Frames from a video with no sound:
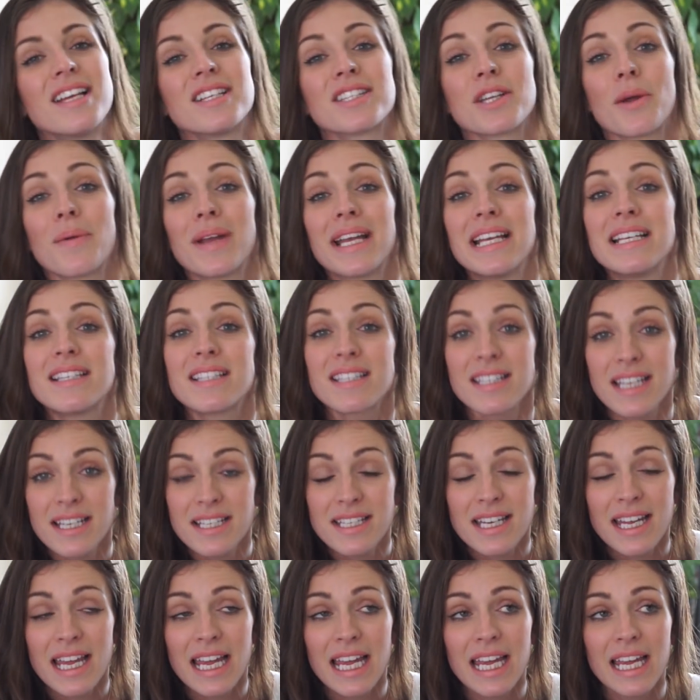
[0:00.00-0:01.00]
so he's
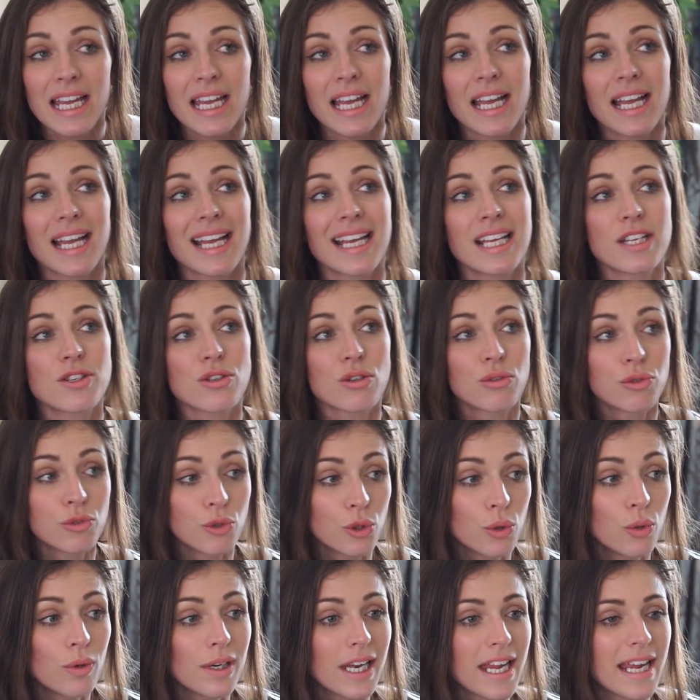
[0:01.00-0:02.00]
sitting, he's
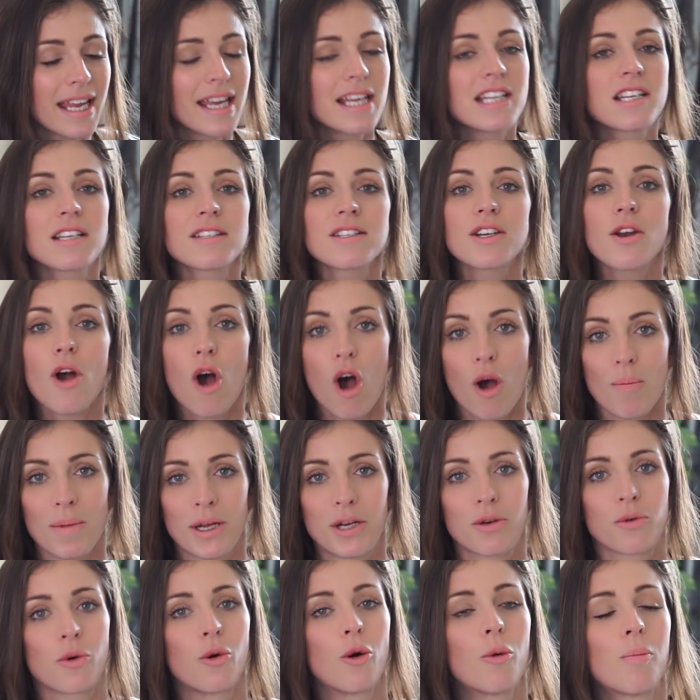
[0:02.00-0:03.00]
crawling. He does an army
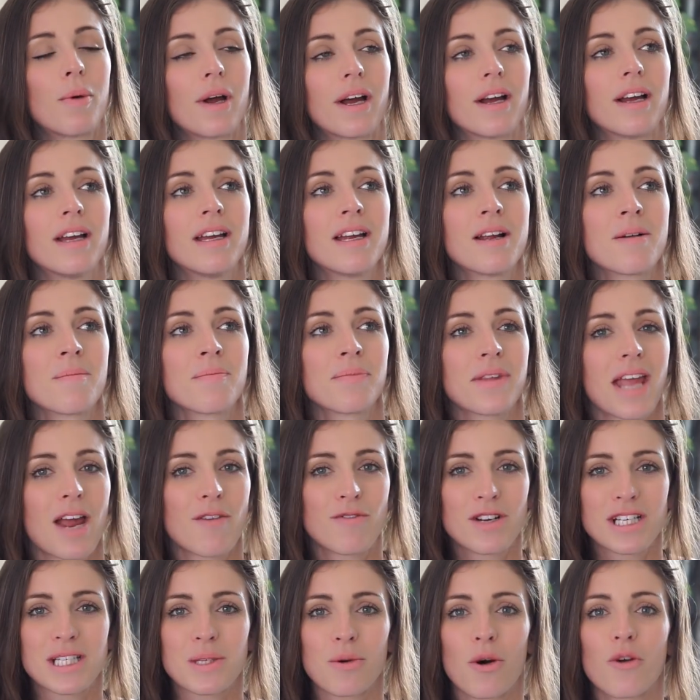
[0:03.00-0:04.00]
crawl, but
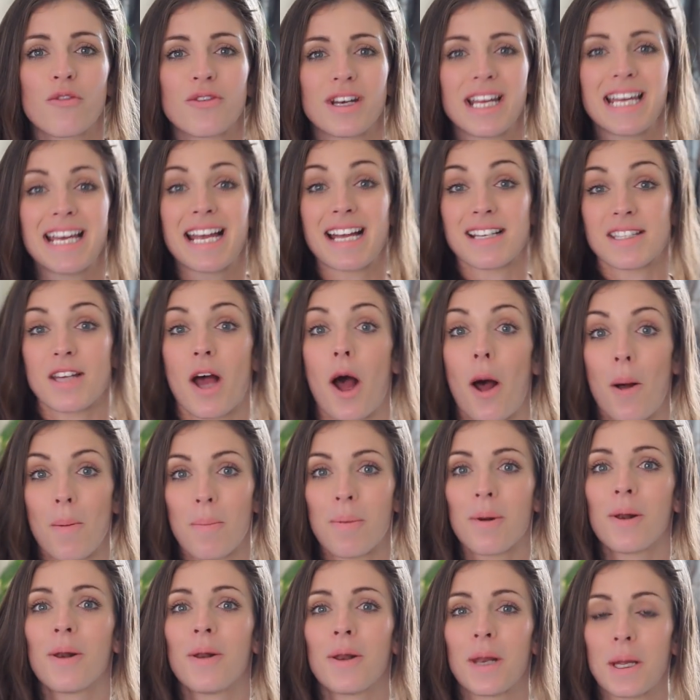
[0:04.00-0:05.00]
every so often he gets
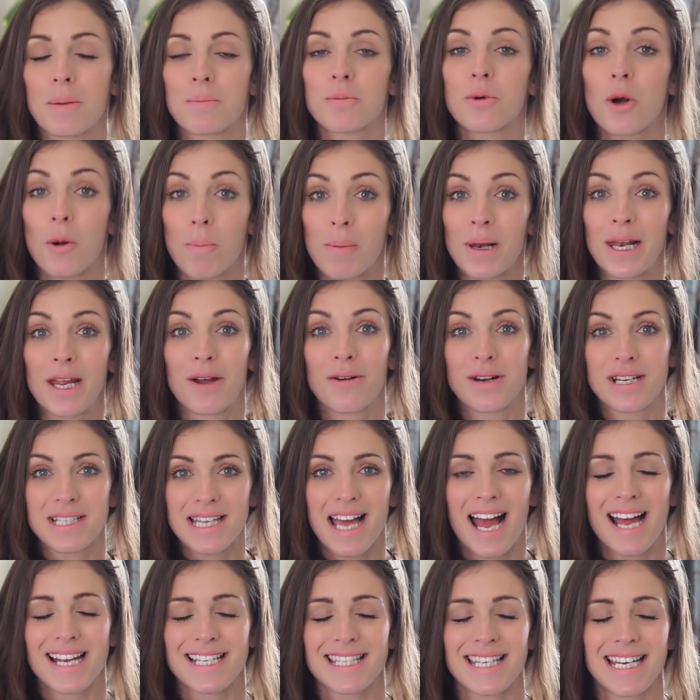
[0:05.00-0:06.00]
up, like, properly on his
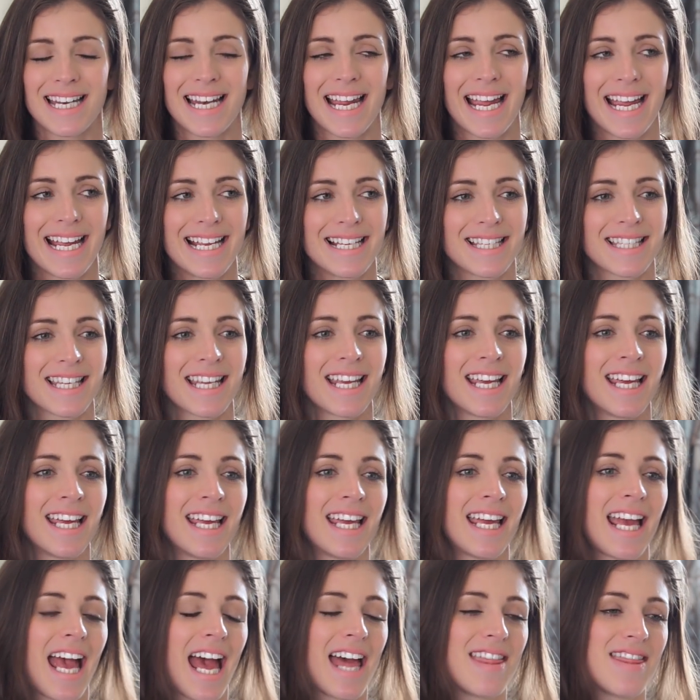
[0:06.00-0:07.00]
hands and knees,
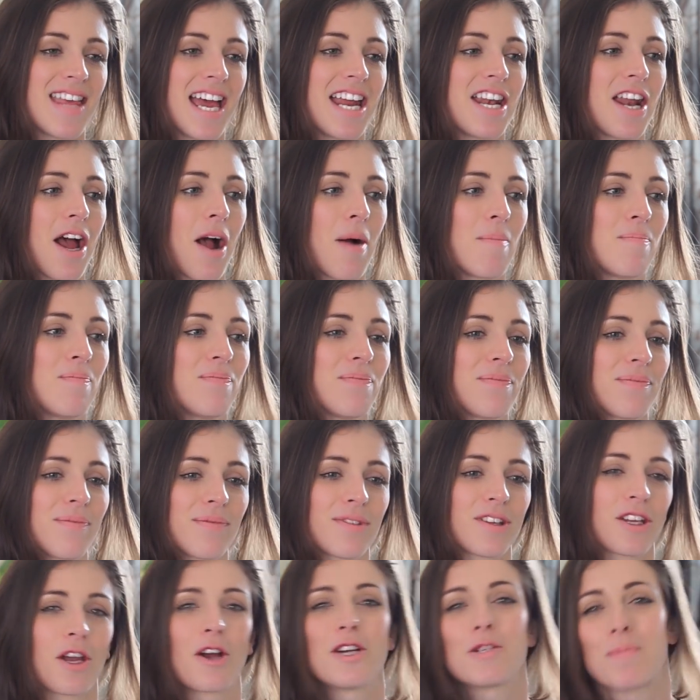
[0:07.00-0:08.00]
and then
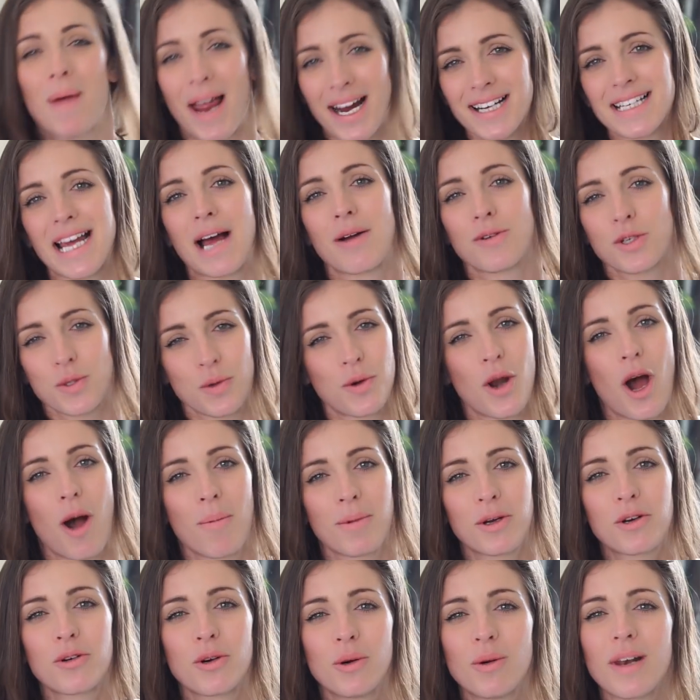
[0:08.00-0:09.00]
goes back down to an
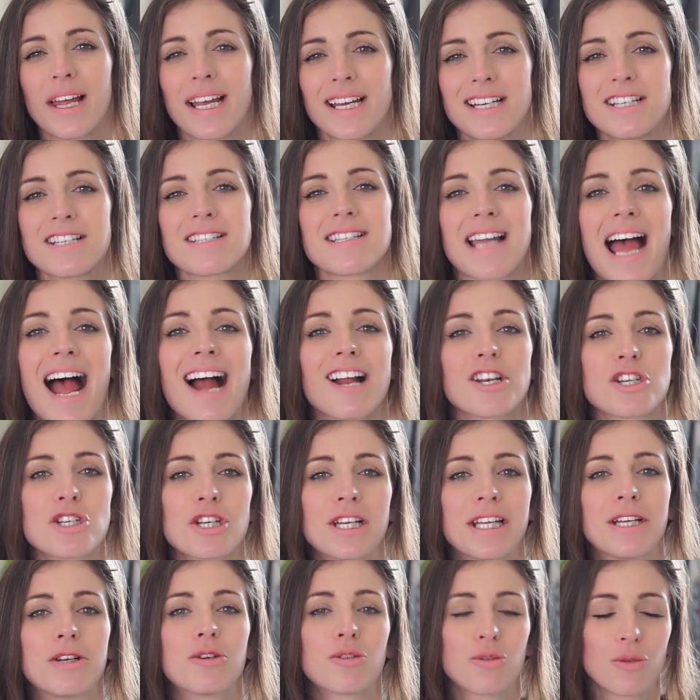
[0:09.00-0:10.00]
army crawl. Like, he doesn't
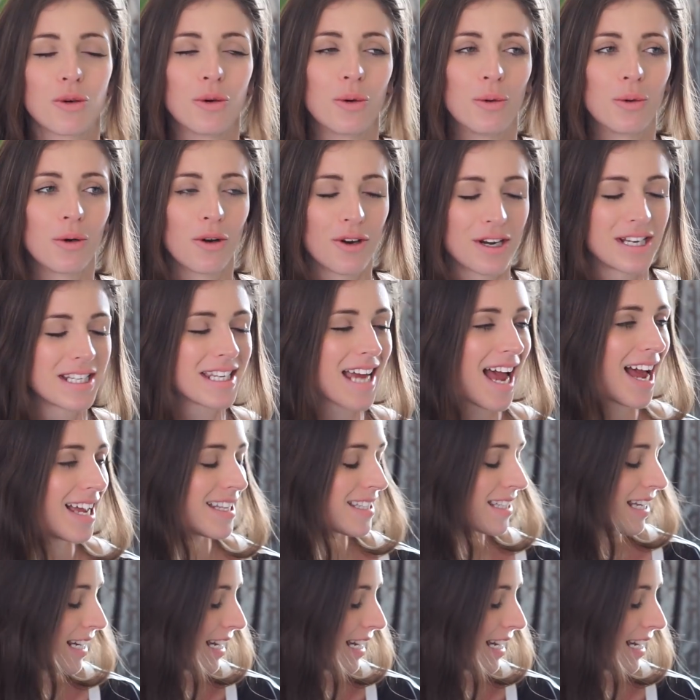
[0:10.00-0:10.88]
actually crawl on his hands